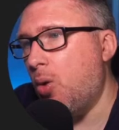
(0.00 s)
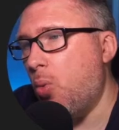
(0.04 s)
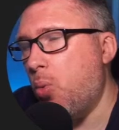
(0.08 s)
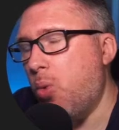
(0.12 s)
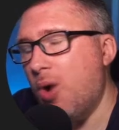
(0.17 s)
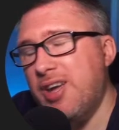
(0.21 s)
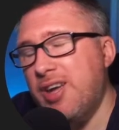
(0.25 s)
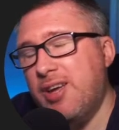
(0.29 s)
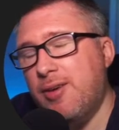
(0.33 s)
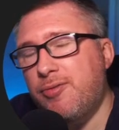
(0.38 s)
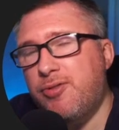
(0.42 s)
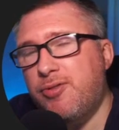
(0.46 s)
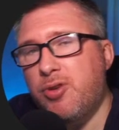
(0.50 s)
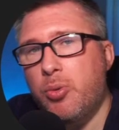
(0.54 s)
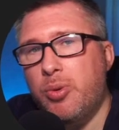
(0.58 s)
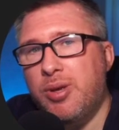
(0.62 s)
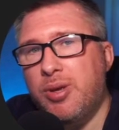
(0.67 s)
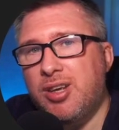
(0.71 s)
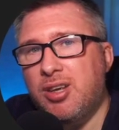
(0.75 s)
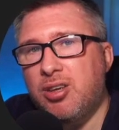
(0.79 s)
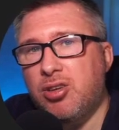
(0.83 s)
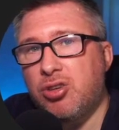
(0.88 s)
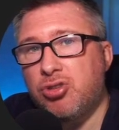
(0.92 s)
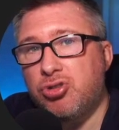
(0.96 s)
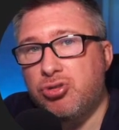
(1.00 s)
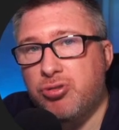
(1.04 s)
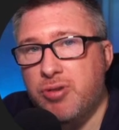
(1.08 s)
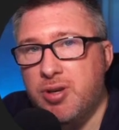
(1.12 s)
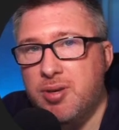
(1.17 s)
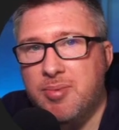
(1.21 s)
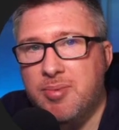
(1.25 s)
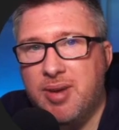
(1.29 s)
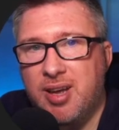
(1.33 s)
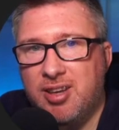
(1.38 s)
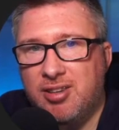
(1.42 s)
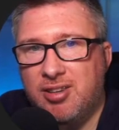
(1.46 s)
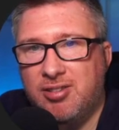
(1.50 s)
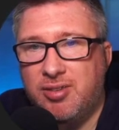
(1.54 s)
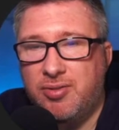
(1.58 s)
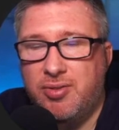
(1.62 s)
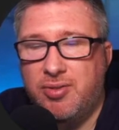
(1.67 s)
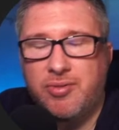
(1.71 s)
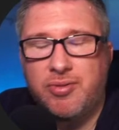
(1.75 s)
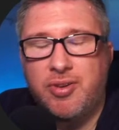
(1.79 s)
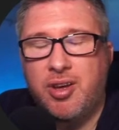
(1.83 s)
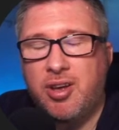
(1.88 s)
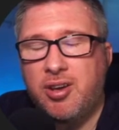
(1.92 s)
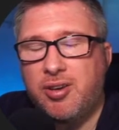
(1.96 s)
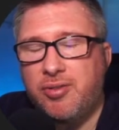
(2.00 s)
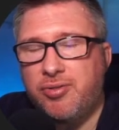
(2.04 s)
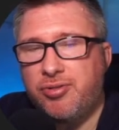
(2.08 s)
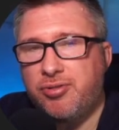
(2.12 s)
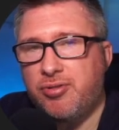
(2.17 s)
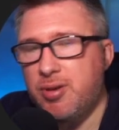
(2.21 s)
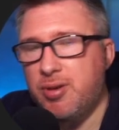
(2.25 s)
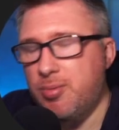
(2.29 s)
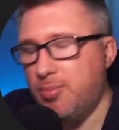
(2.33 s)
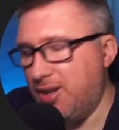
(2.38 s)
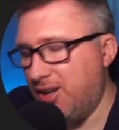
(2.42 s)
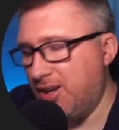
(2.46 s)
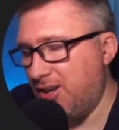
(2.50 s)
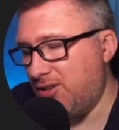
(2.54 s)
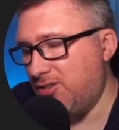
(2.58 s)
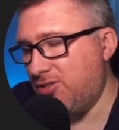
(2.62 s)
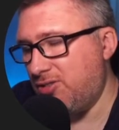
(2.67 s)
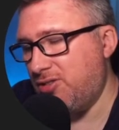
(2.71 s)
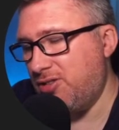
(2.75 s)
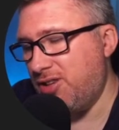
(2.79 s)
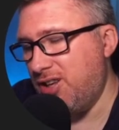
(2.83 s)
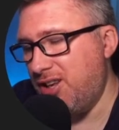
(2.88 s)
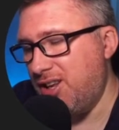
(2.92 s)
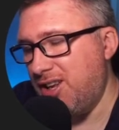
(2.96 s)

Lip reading: way of doing Stream Decks. If you've heard of Stream Decks,